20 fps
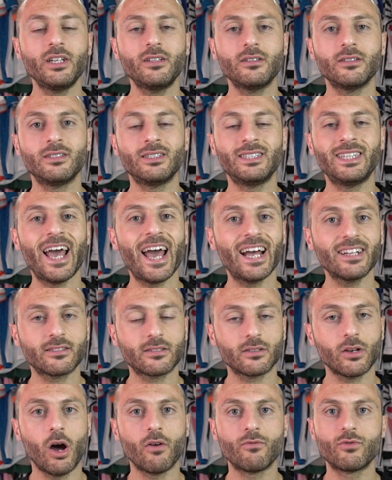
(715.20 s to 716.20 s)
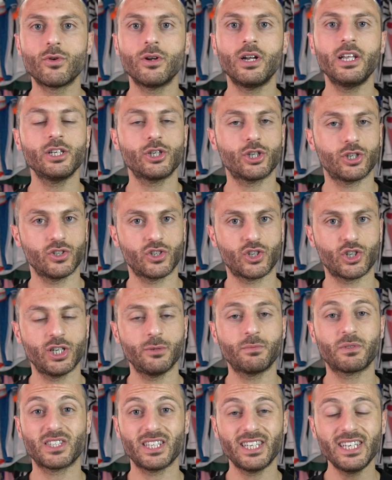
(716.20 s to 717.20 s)
net of
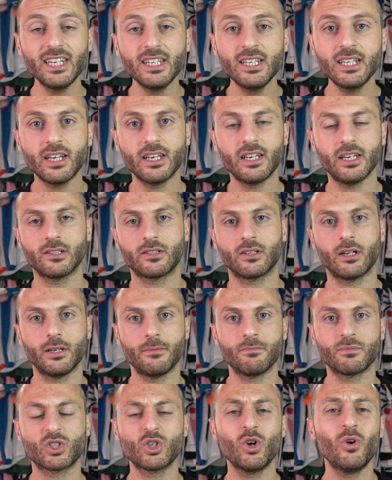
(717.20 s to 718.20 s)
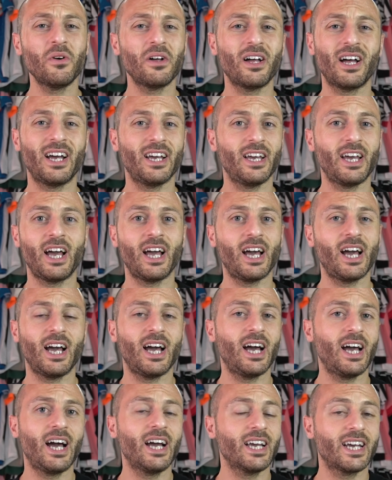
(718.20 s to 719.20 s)
relationships in Italy. So
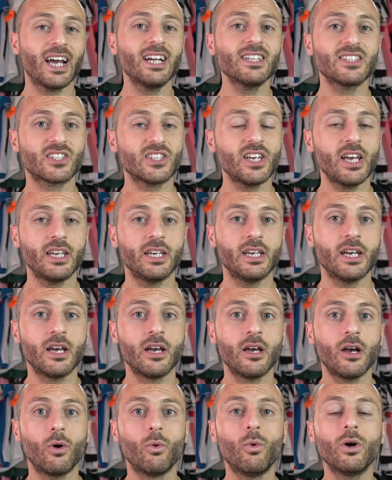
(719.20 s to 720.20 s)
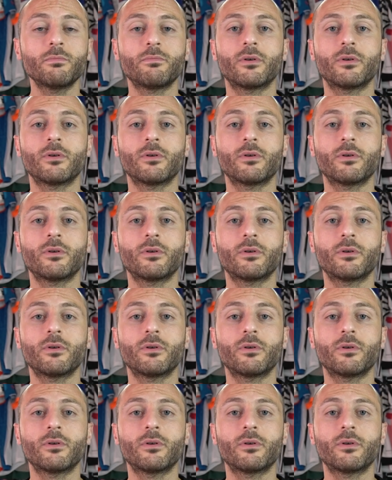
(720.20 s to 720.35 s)
I can't say what